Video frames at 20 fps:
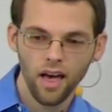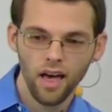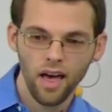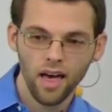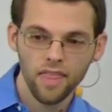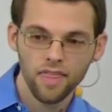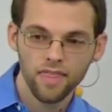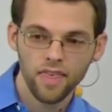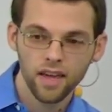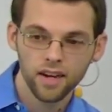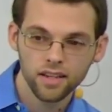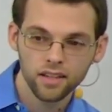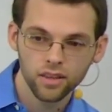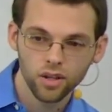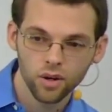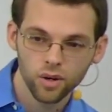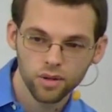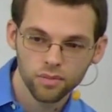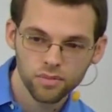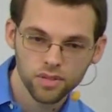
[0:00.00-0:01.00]
and then he
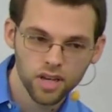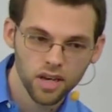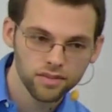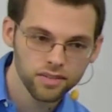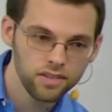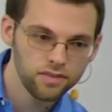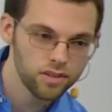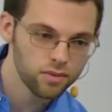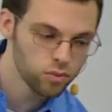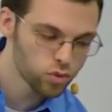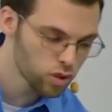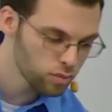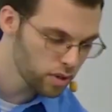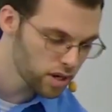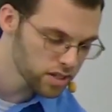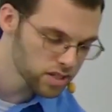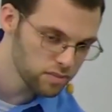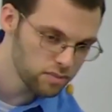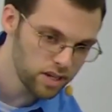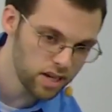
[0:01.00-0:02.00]
lowered himself even more
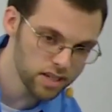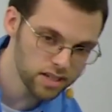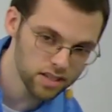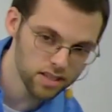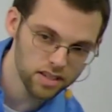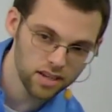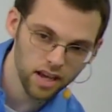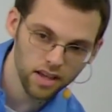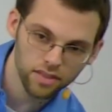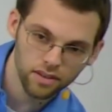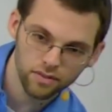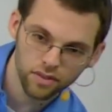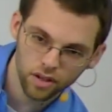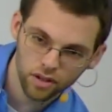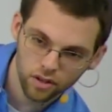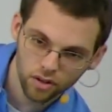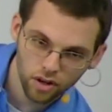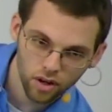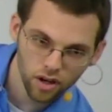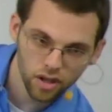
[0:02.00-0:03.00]
by submitting to the death of the
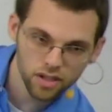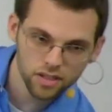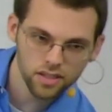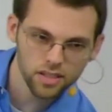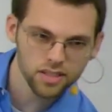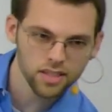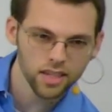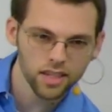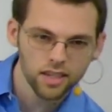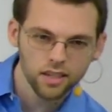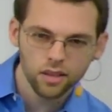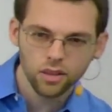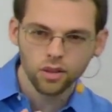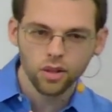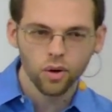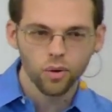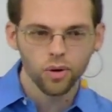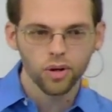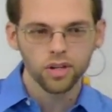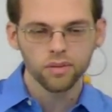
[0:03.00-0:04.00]
cross. It's like he
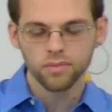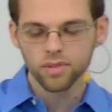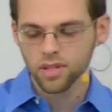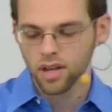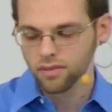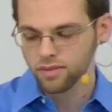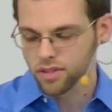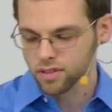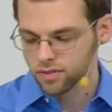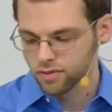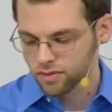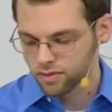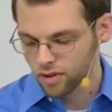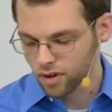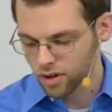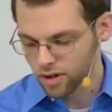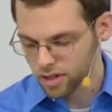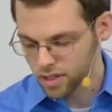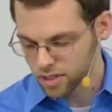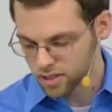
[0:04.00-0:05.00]
lowered himself as
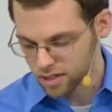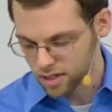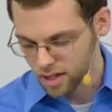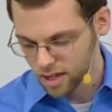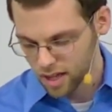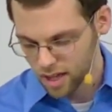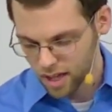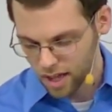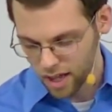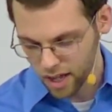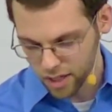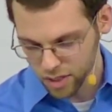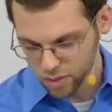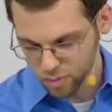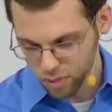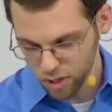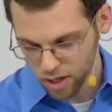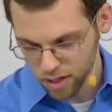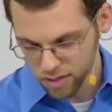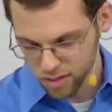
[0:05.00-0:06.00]
far as, as
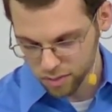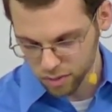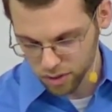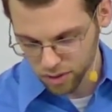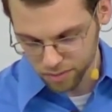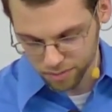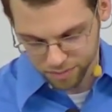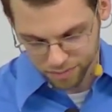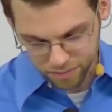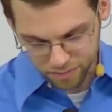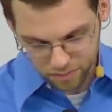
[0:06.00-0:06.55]
possible.